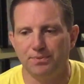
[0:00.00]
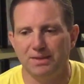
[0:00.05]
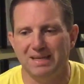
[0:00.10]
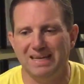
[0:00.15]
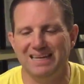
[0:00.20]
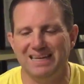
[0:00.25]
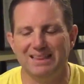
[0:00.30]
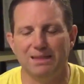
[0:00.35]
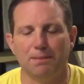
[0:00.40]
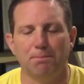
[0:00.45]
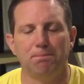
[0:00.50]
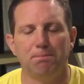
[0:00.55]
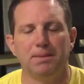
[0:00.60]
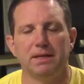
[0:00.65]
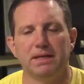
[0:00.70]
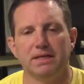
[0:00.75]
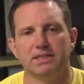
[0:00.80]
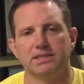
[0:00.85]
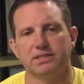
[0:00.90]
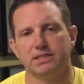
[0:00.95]
and the
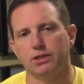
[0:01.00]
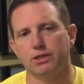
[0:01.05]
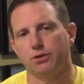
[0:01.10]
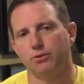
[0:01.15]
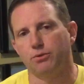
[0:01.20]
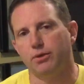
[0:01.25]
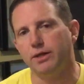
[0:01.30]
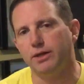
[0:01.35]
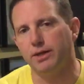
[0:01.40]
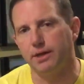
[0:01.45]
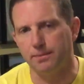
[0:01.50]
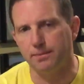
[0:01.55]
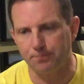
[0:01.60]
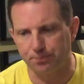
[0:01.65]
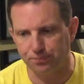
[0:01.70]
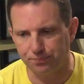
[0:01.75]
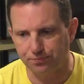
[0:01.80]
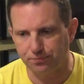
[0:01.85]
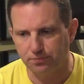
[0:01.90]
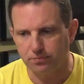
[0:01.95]
biggest ingredient
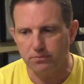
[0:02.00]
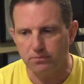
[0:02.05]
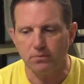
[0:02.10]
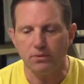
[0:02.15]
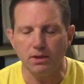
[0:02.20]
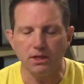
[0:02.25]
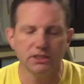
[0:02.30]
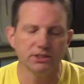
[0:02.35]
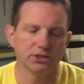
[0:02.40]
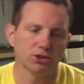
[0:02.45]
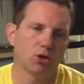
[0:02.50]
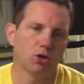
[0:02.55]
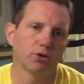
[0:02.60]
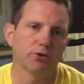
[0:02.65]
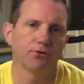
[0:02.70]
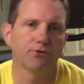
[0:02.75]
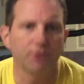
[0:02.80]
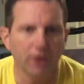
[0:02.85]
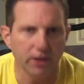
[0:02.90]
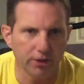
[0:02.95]
is called
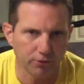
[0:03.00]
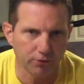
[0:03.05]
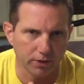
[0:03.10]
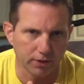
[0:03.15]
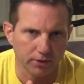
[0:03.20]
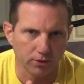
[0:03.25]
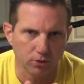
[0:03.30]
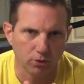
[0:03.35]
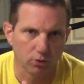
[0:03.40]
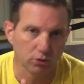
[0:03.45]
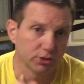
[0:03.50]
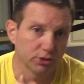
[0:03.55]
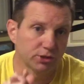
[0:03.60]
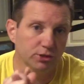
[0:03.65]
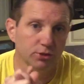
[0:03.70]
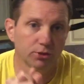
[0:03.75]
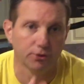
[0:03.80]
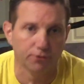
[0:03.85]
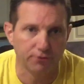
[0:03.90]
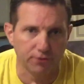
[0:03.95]
ephedrine or
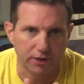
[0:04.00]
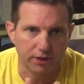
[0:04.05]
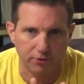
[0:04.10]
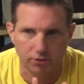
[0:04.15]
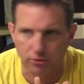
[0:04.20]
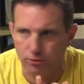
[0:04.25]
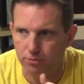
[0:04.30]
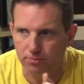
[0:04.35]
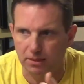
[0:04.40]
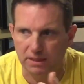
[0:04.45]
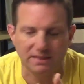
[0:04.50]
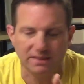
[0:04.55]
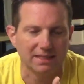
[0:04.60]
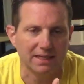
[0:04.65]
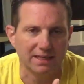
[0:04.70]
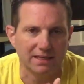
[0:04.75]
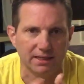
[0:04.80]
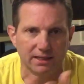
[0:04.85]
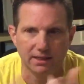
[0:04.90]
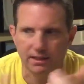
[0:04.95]
pseudoephedrine. You might
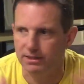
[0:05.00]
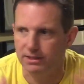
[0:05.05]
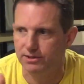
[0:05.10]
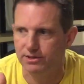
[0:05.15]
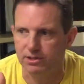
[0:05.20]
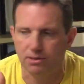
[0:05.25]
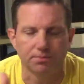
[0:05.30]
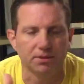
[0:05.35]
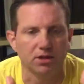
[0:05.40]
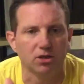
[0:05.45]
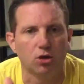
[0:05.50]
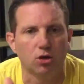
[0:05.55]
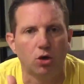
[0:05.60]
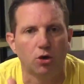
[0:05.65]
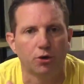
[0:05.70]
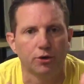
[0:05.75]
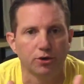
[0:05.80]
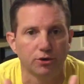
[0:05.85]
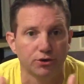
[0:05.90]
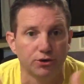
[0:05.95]
take it in something
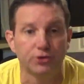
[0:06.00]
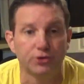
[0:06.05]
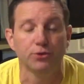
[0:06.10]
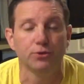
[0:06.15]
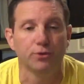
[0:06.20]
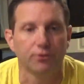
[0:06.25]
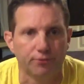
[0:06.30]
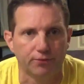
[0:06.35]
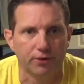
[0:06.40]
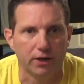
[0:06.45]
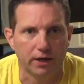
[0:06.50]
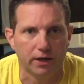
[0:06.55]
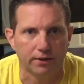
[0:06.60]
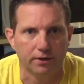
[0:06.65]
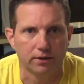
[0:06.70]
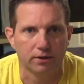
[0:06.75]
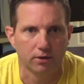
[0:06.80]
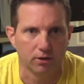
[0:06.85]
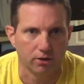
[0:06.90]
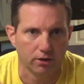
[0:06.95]
called Sudafed.
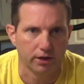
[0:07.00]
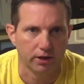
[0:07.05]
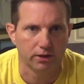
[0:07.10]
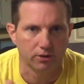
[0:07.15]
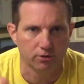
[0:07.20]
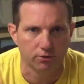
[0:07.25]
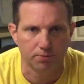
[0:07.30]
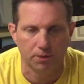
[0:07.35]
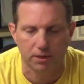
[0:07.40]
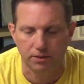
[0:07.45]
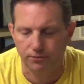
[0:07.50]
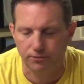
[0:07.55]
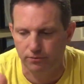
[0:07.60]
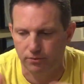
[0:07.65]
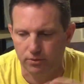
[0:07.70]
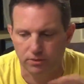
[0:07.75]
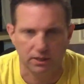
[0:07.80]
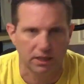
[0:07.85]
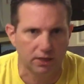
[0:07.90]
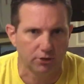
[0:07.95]
All right,
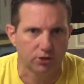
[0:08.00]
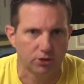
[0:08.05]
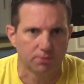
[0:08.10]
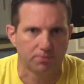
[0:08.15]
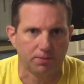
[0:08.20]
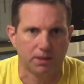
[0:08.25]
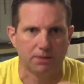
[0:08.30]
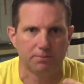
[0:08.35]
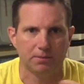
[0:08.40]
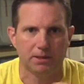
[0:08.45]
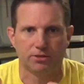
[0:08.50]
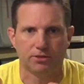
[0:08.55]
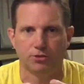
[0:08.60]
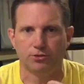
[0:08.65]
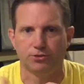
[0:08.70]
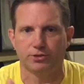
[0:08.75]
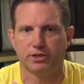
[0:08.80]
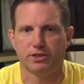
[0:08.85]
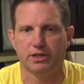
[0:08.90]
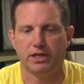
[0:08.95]
now you can probably make
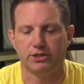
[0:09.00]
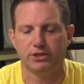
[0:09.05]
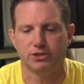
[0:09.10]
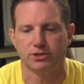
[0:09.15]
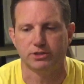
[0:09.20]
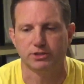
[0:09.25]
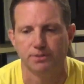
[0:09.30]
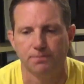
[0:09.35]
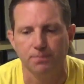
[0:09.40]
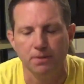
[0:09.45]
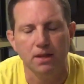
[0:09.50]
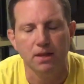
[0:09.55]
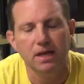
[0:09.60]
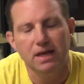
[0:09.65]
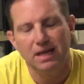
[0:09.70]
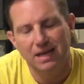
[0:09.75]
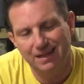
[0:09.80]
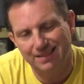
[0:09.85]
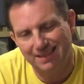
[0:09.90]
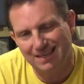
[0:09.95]
those connections.
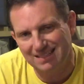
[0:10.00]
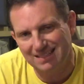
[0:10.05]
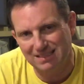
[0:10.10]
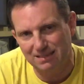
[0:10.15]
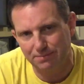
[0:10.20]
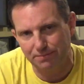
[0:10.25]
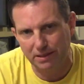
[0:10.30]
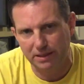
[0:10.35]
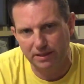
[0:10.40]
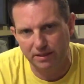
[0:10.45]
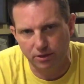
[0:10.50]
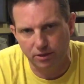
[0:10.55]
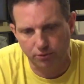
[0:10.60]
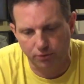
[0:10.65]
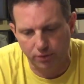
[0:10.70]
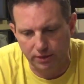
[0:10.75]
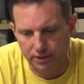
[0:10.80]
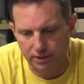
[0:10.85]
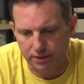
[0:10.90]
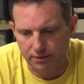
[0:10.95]
and that is the main
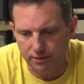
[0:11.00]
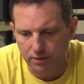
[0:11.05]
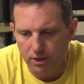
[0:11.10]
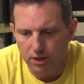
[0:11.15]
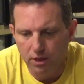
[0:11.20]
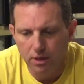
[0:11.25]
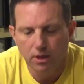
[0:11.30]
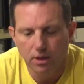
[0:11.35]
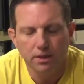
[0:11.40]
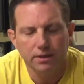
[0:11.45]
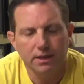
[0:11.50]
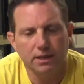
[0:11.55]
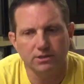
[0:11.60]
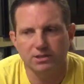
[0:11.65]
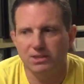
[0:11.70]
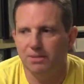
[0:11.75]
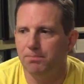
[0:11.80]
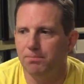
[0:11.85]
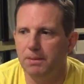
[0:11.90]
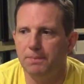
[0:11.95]
ingredient. Now,
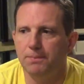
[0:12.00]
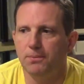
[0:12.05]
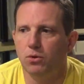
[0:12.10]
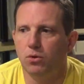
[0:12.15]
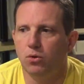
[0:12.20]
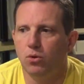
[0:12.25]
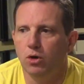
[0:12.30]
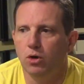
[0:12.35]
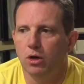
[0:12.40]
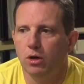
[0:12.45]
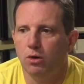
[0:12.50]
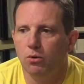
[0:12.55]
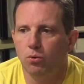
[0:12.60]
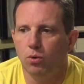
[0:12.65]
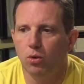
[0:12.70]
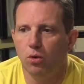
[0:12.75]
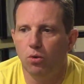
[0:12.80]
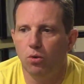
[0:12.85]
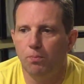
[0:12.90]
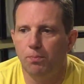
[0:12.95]
some people
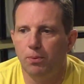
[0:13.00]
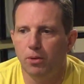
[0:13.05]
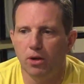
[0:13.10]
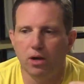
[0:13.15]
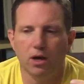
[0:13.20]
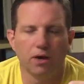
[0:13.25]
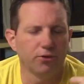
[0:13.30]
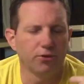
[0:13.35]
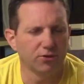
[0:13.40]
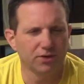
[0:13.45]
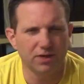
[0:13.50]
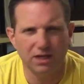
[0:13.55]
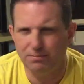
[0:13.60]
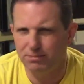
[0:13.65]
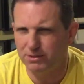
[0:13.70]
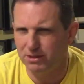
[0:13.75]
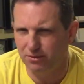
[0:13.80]
will put other types